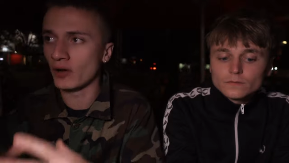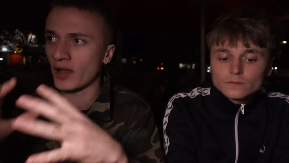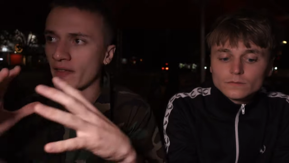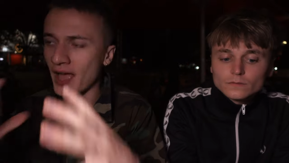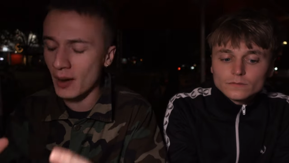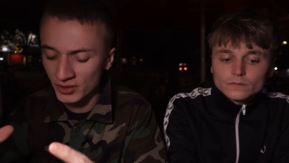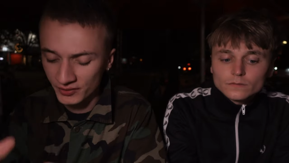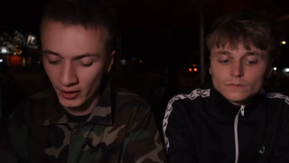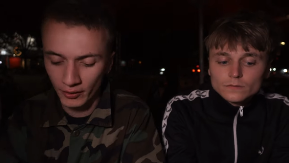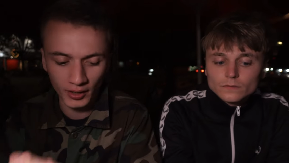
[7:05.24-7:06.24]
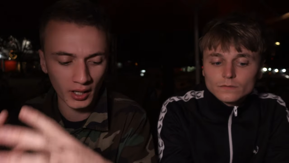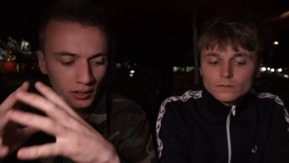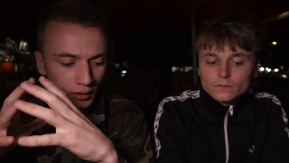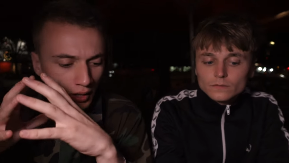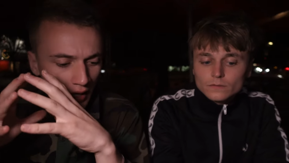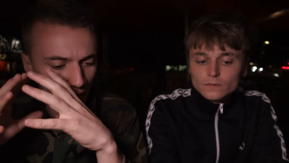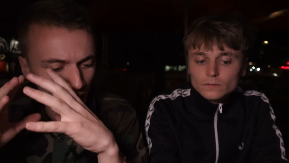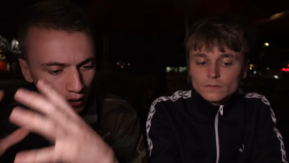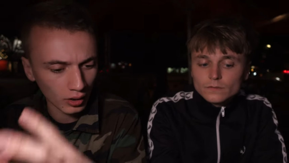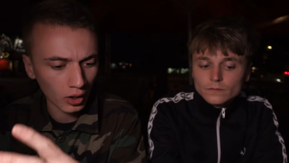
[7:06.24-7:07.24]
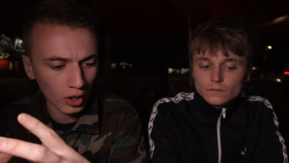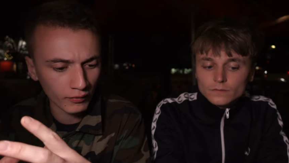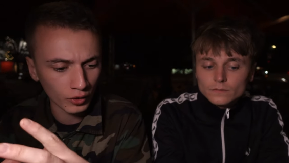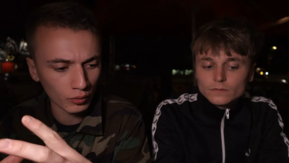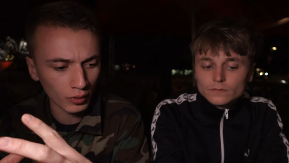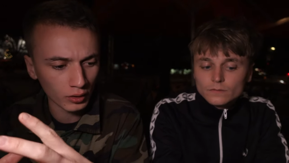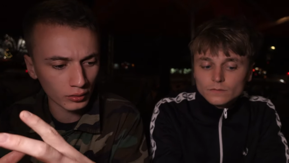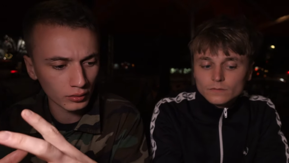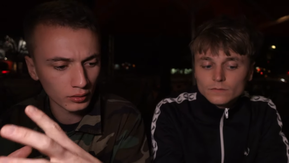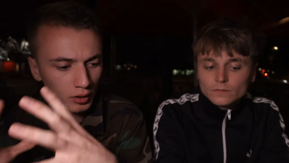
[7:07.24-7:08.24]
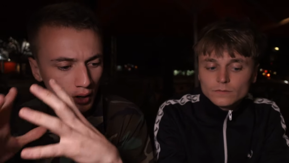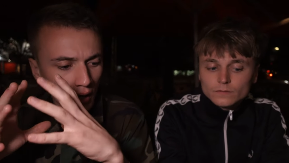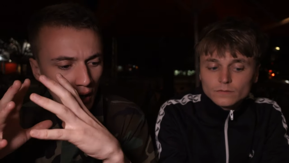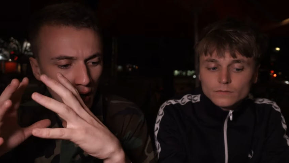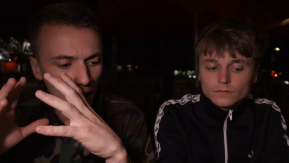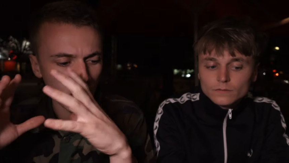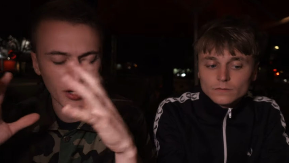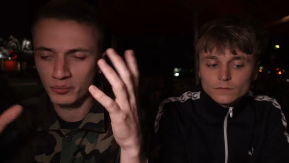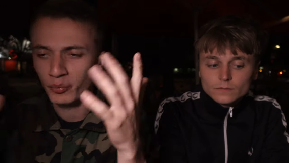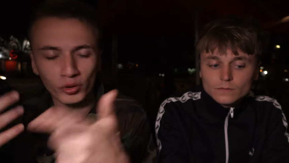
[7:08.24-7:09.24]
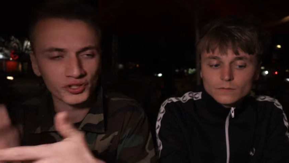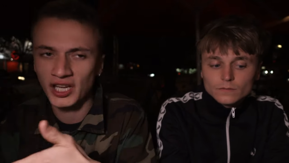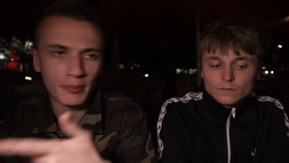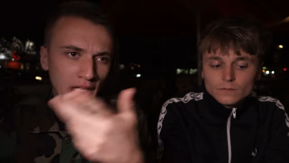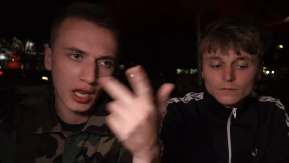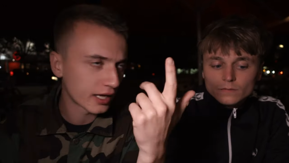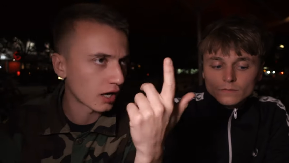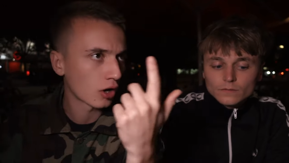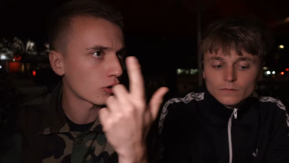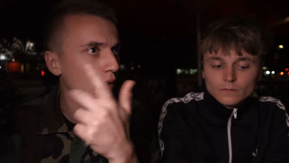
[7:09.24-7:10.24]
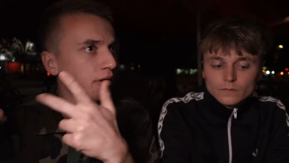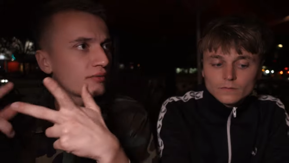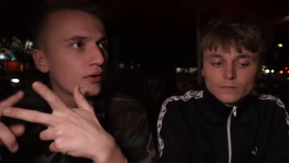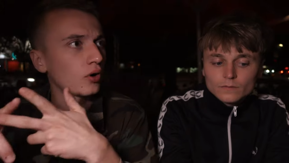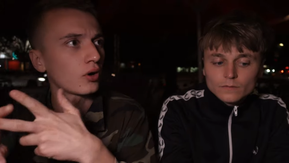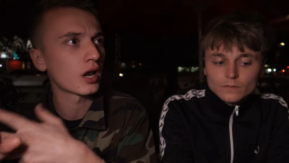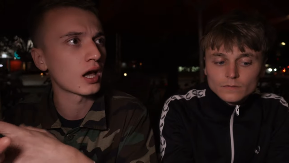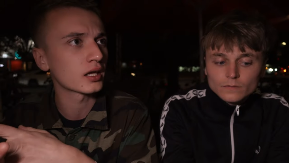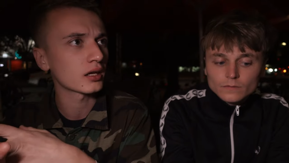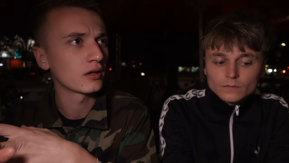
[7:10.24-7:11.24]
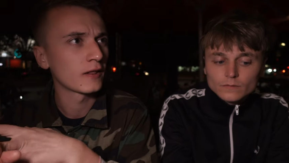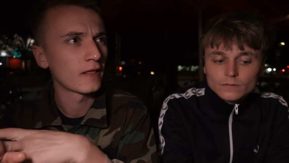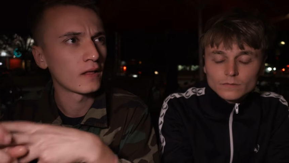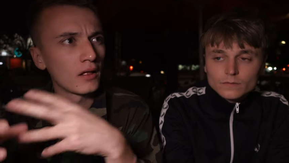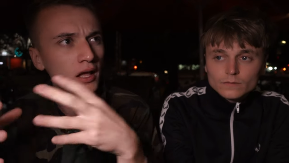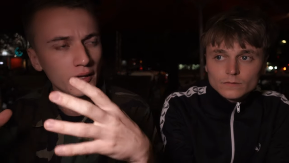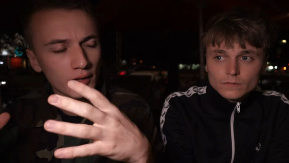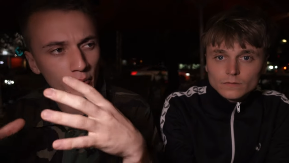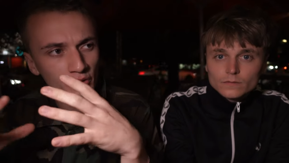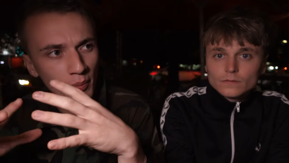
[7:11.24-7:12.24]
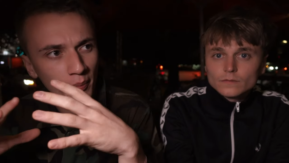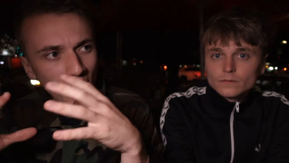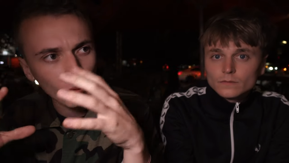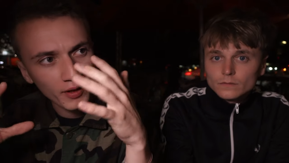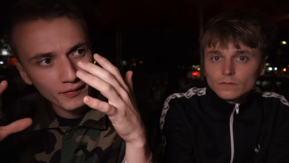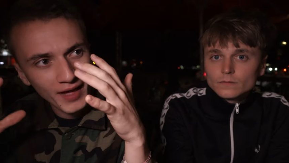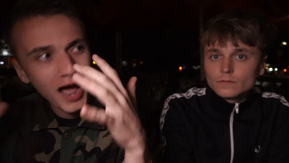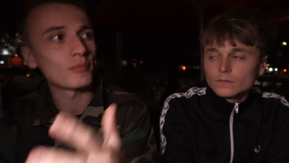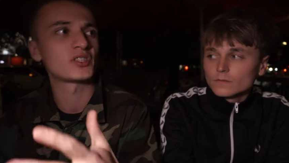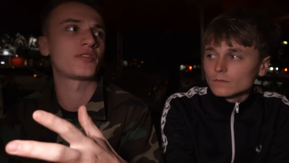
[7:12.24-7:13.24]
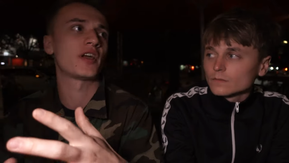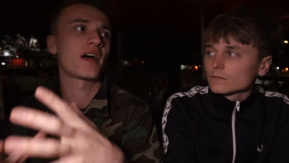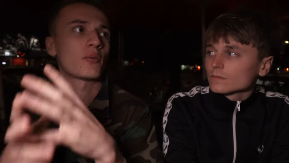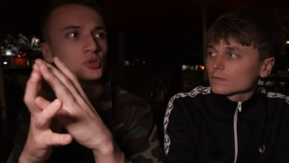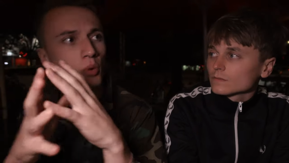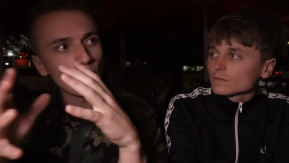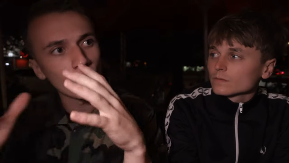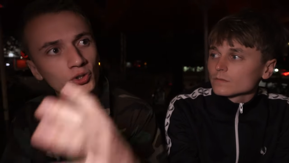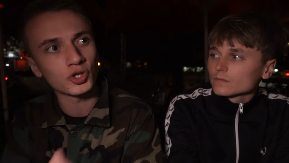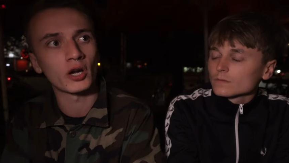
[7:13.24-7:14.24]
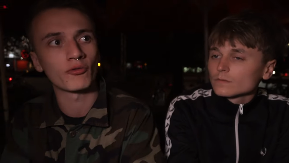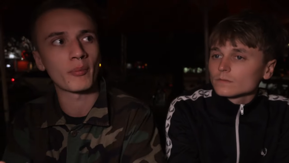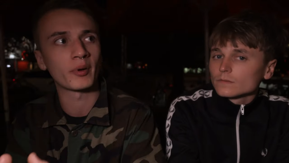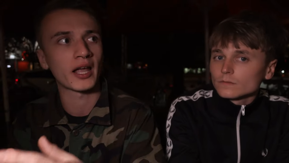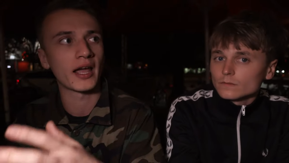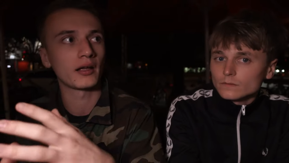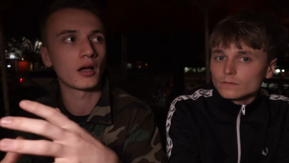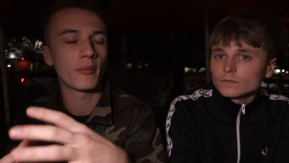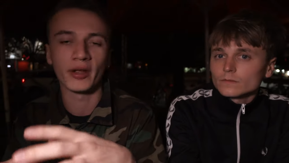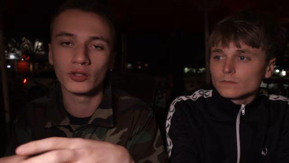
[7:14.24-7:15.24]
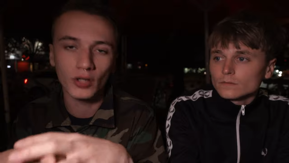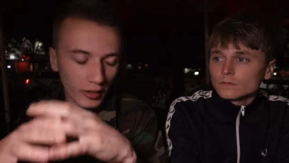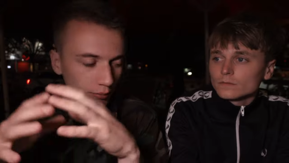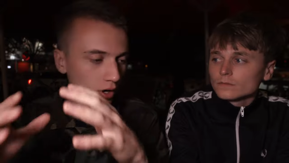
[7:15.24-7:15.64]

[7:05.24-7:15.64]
Speaker 1: of like the atmosphere in, in, in a lot of Underworld and Born Slippy, like I got quoted for, like it, it was about the, the, atmosphere. That was what we were trying to replicate. I mean, don't get me